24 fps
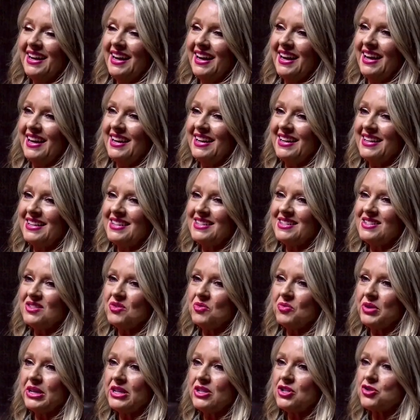and
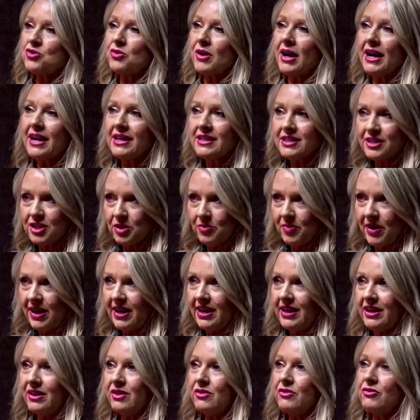we had tried to
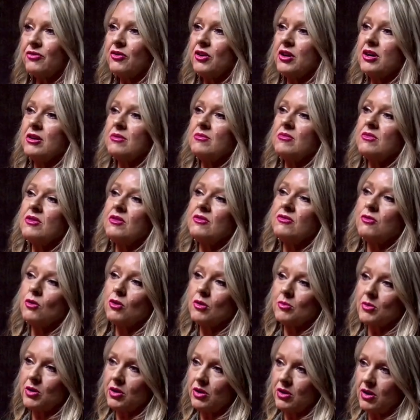buy it from the
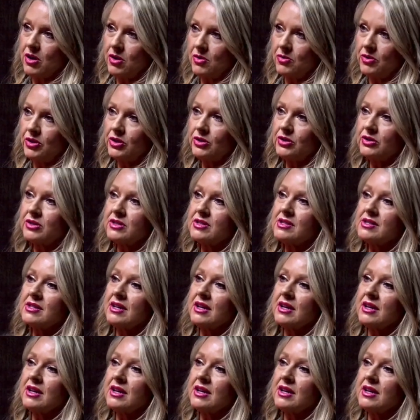former owners